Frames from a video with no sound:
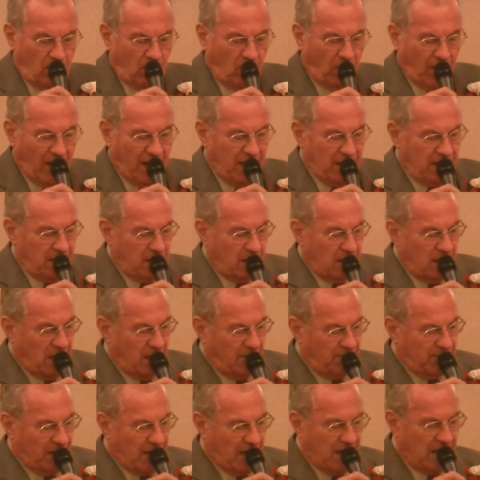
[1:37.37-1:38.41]
Why
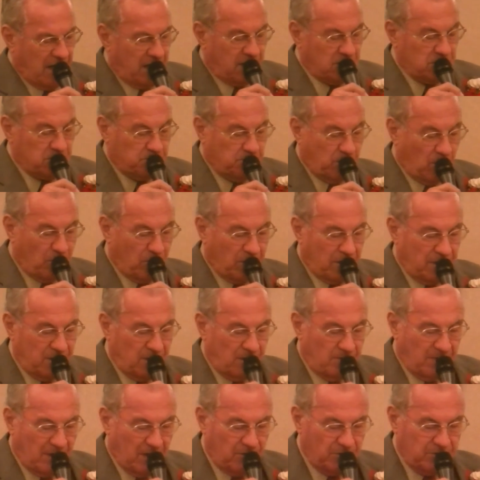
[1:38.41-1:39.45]
have I spoken
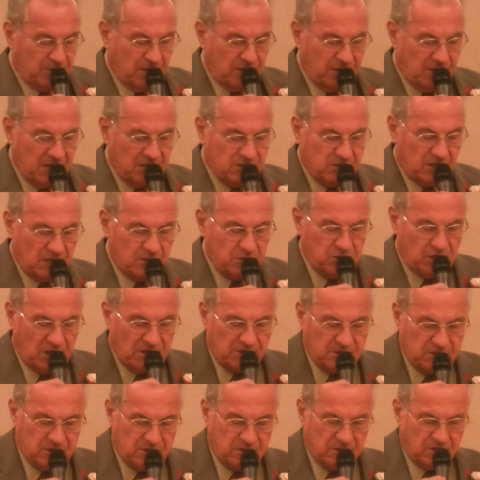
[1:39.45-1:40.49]
about these
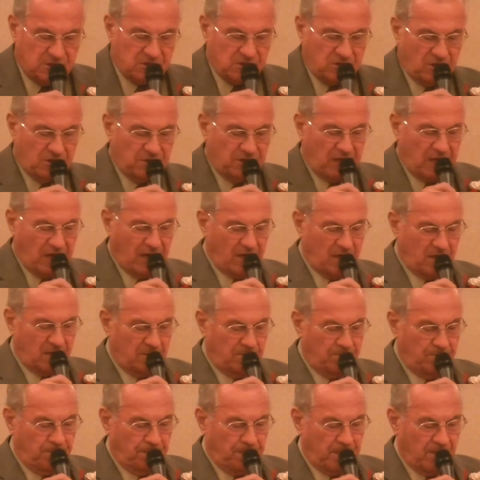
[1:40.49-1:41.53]
injustices on the
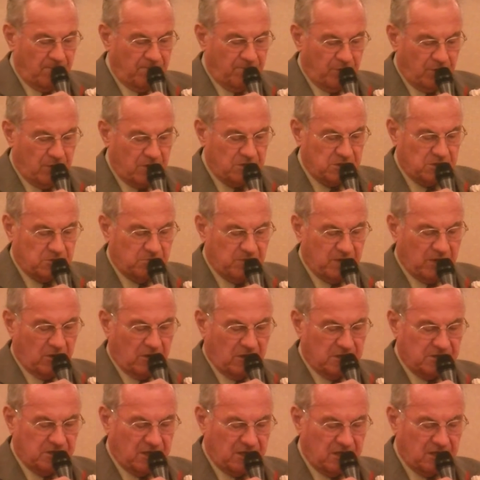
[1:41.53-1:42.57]
air? First,
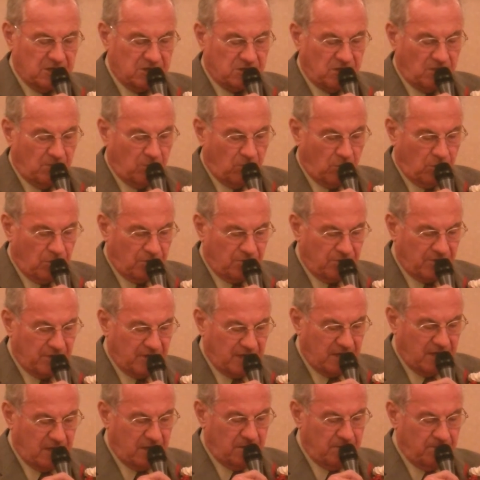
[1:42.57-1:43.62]
because it is the
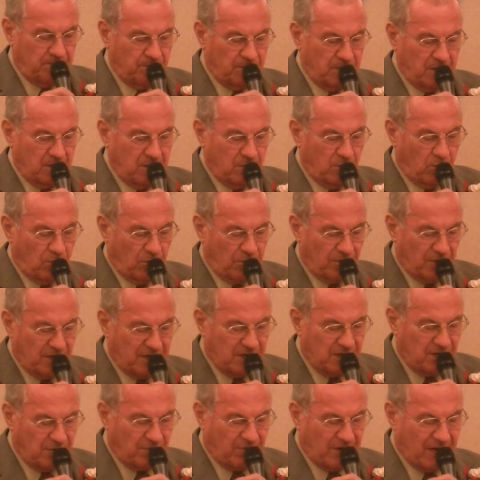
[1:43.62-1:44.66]
morally
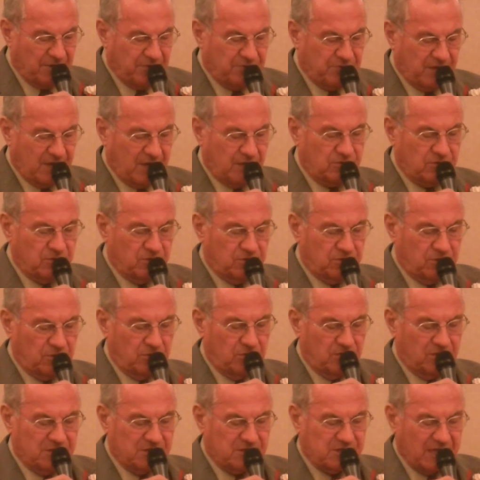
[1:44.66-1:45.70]
the right thing to
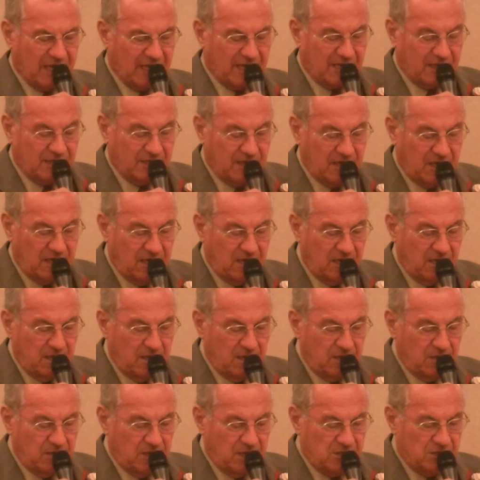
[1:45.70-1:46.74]
do, and secondly,
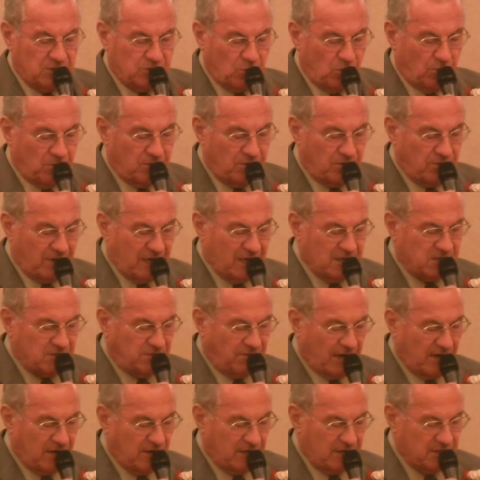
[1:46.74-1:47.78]
these human rights
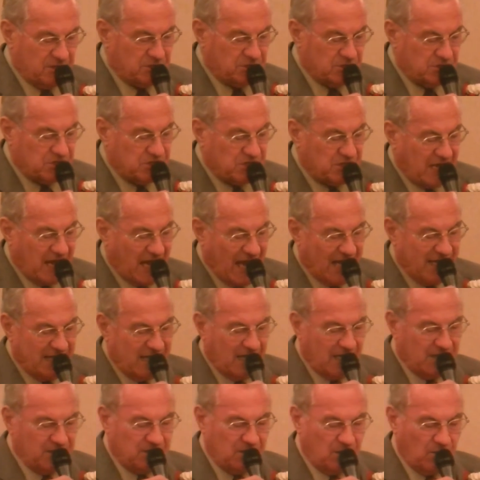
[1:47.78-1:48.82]
violations
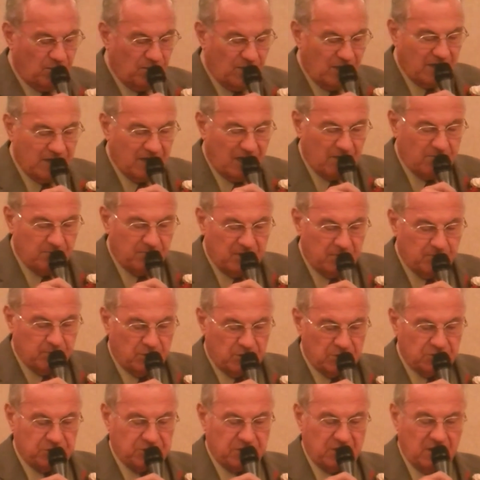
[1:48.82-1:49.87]
cannot and will not be
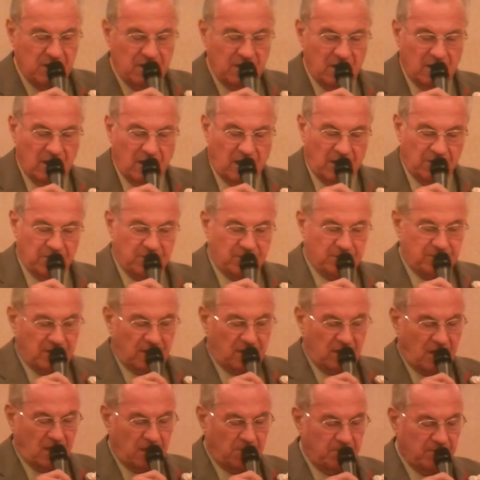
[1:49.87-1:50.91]
pushed under
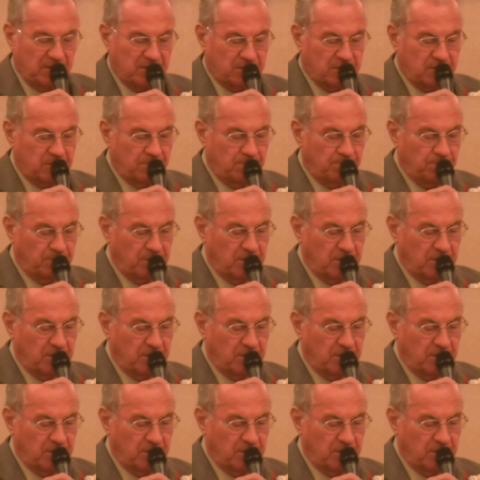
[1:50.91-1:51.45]
the carpet.